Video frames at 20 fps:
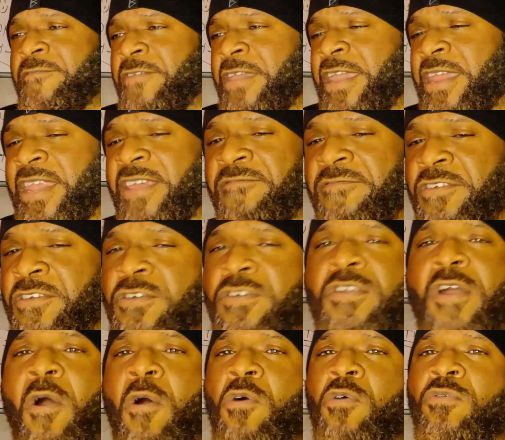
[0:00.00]
if you
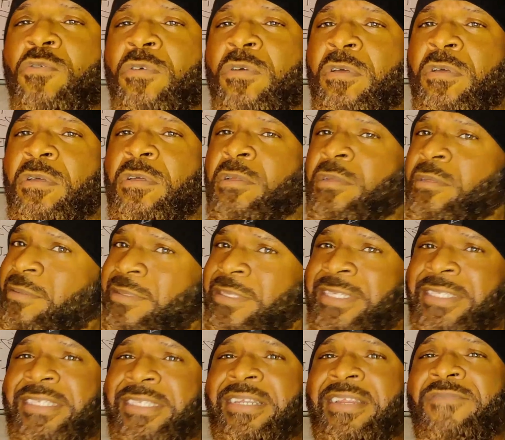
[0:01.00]
don't
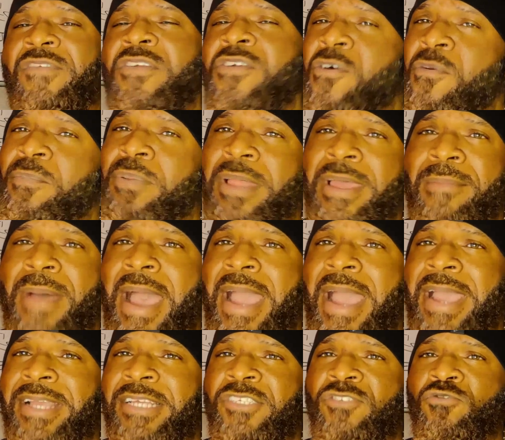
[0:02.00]
listen, if you don't play by
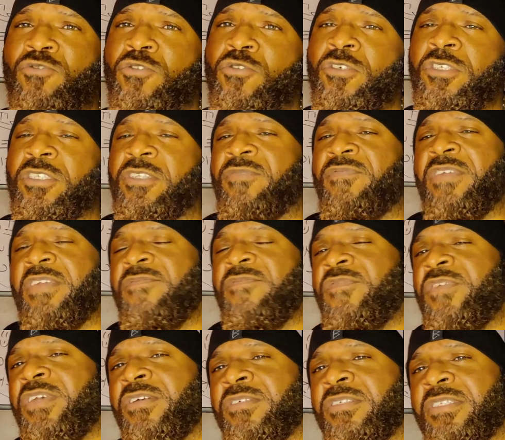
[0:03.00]
his rules, if he
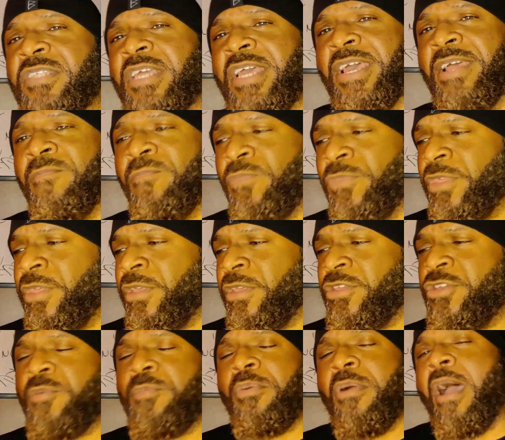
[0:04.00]
feels that
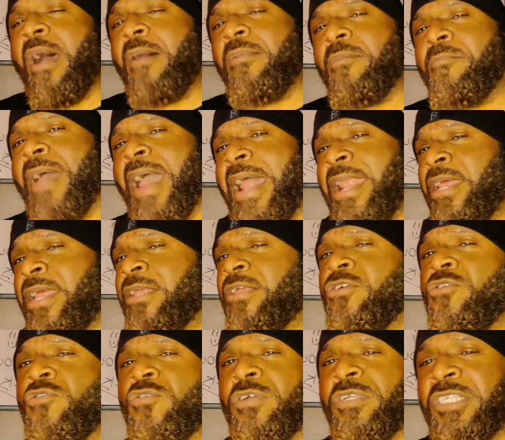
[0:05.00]
you're problematic,
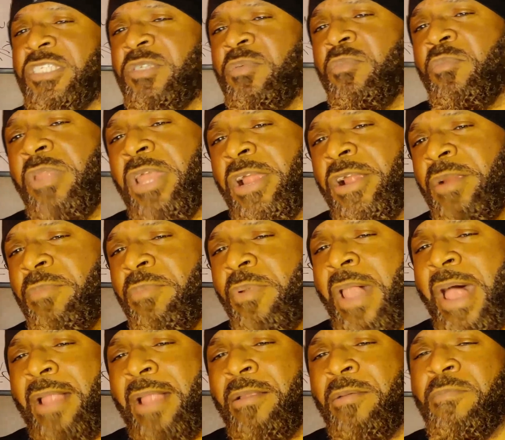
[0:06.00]
you are a disciplinary
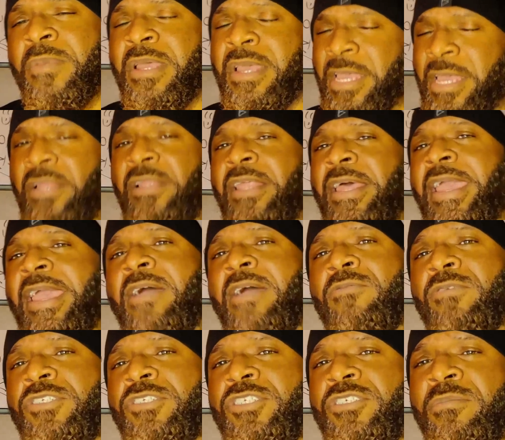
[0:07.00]
problem, he'll lay it
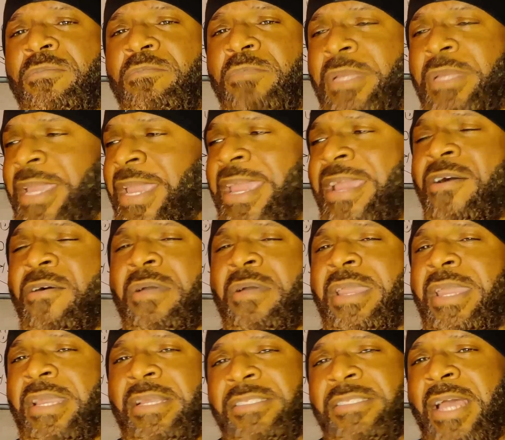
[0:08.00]
with you, but
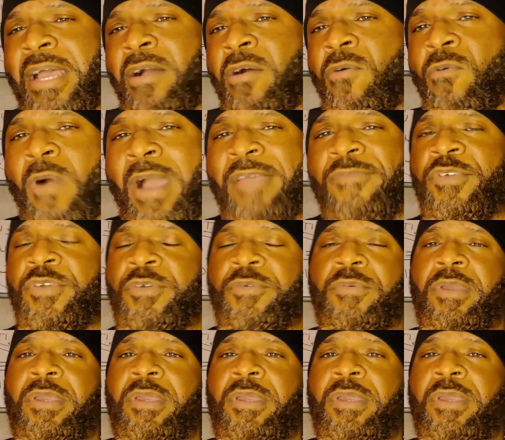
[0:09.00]
he's not gonna wife you.